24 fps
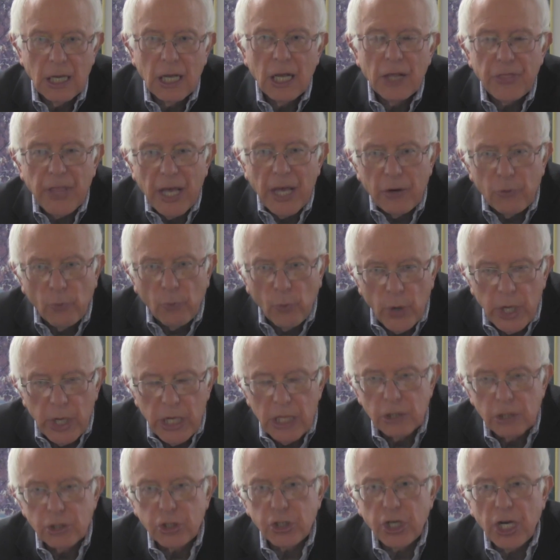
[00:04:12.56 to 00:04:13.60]
that
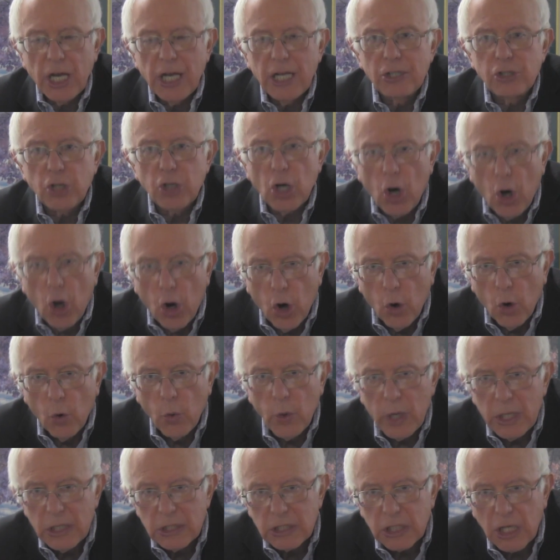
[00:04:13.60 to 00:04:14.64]
real change
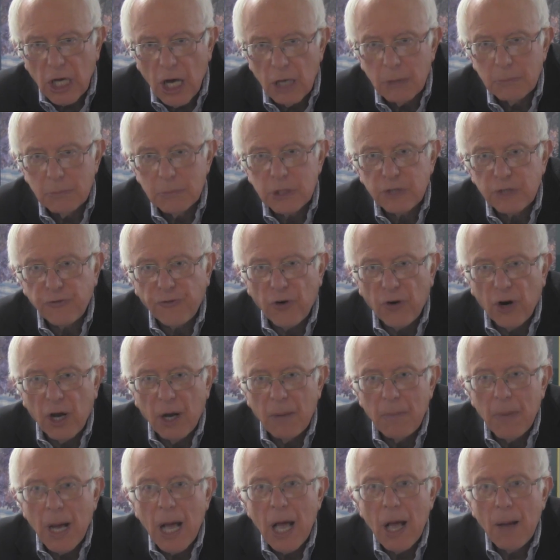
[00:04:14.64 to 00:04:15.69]
always comes
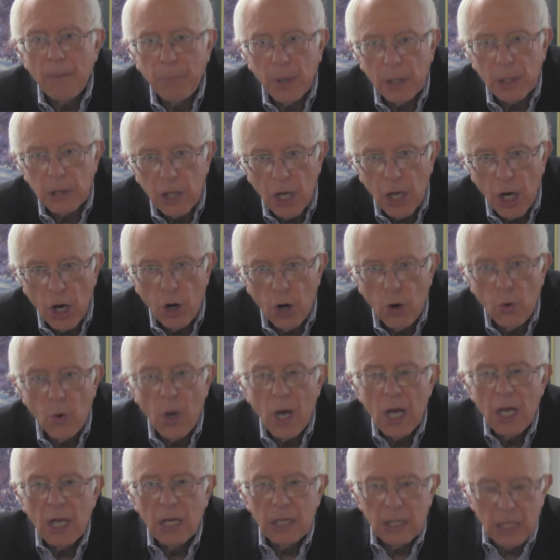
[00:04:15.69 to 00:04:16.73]
from below,
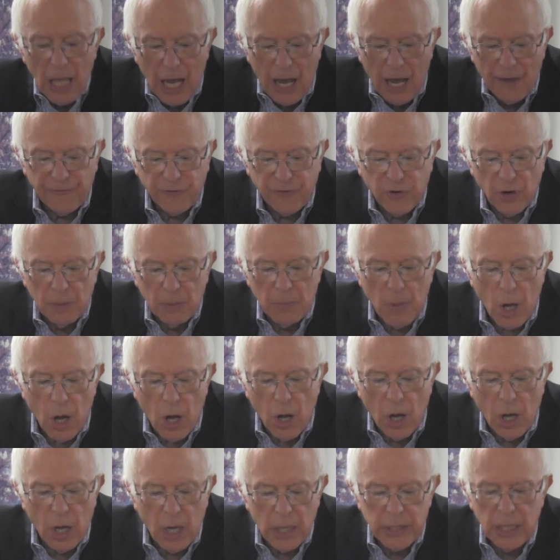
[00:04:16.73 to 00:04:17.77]
not from
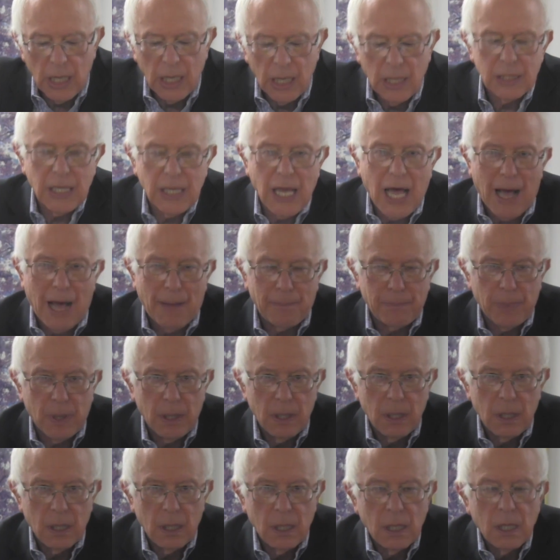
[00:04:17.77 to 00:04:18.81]
on top.
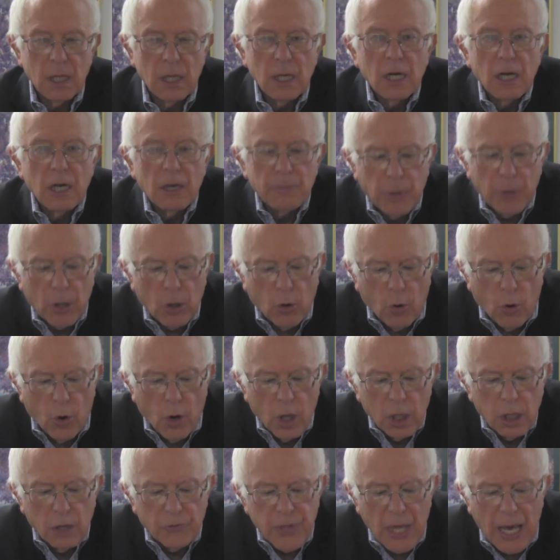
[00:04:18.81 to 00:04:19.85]
But
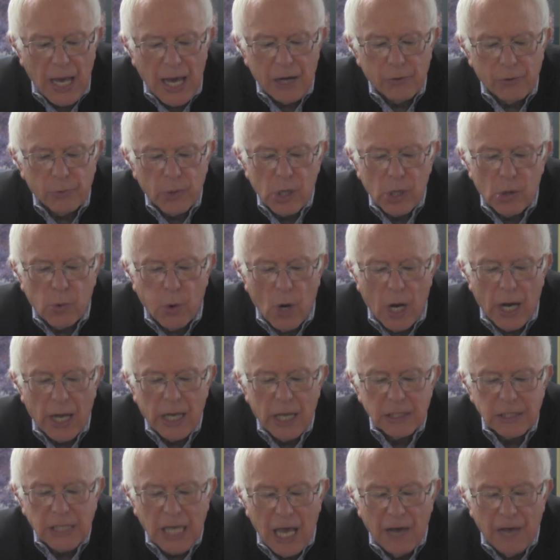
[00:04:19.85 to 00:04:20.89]
all of that
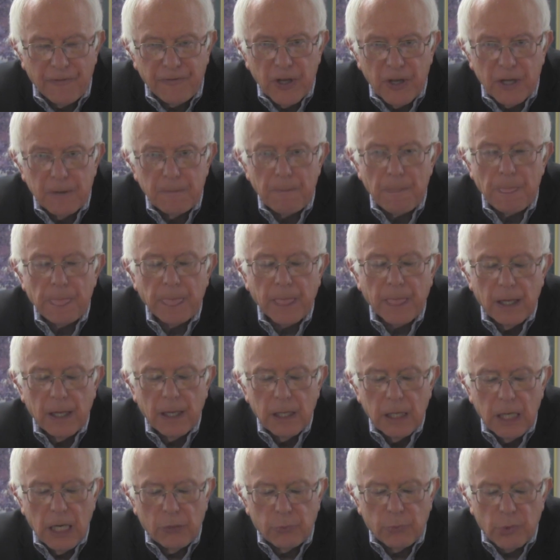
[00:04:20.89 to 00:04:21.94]
requires effort.
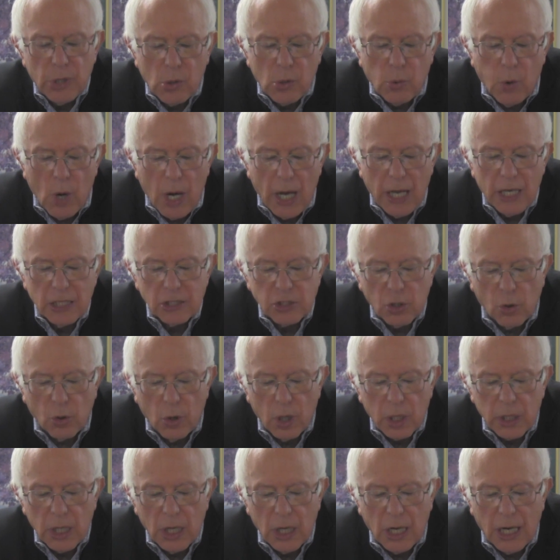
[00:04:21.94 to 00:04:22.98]
It requires
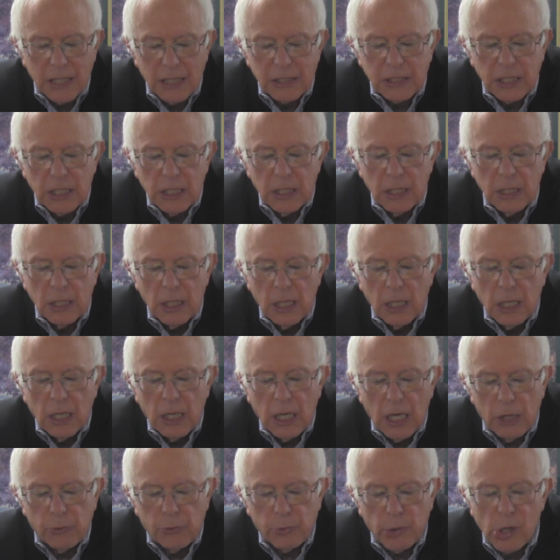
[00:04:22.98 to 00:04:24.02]
organizing,
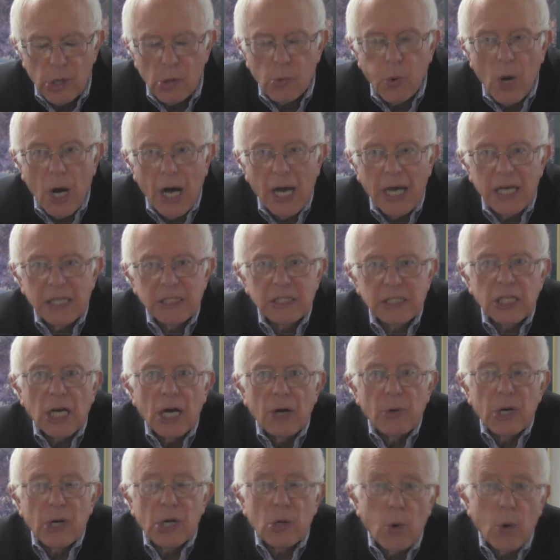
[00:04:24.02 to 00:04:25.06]
it requires
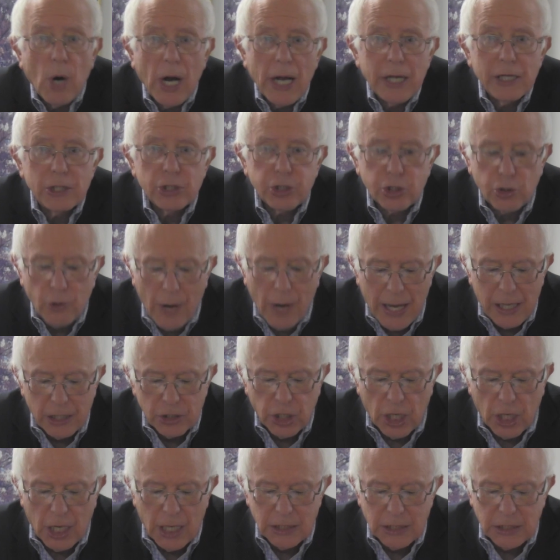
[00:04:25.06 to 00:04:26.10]

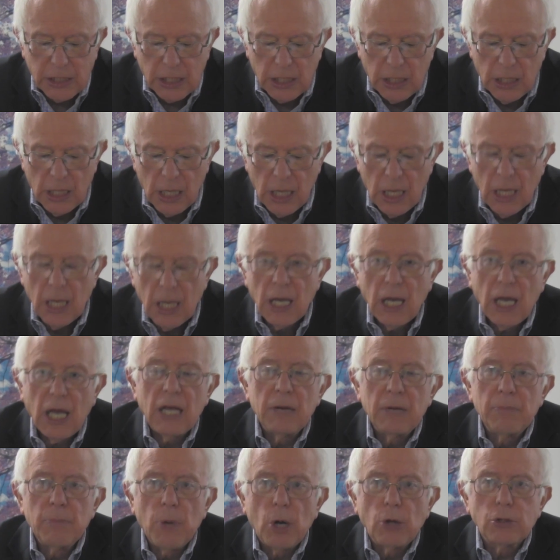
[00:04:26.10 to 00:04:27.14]
strategizing,
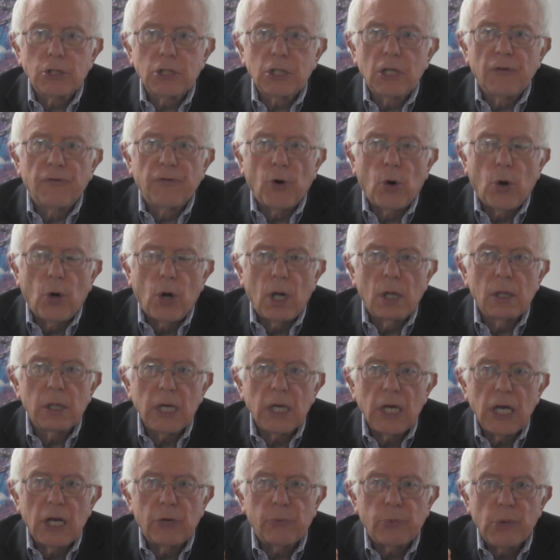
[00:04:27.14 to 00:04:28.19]
and most of all,
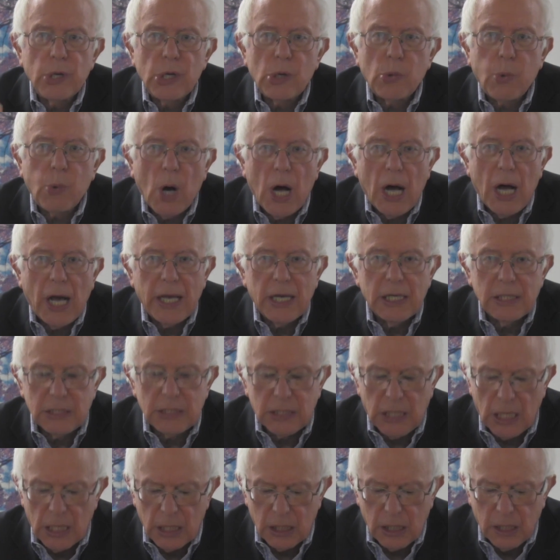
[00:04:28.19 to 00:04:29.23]
it
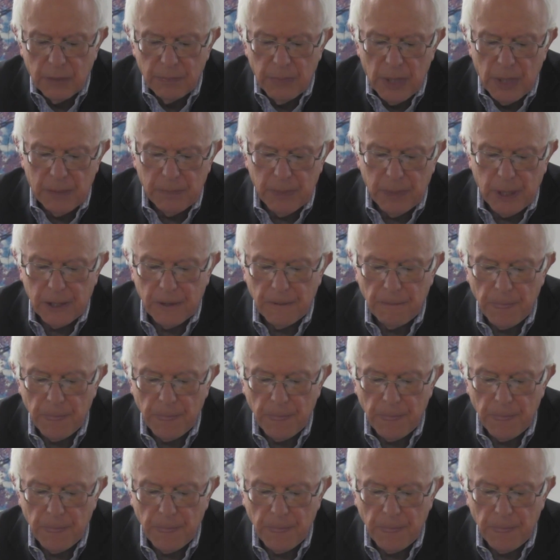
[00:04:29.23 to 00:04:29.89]
requires commitment.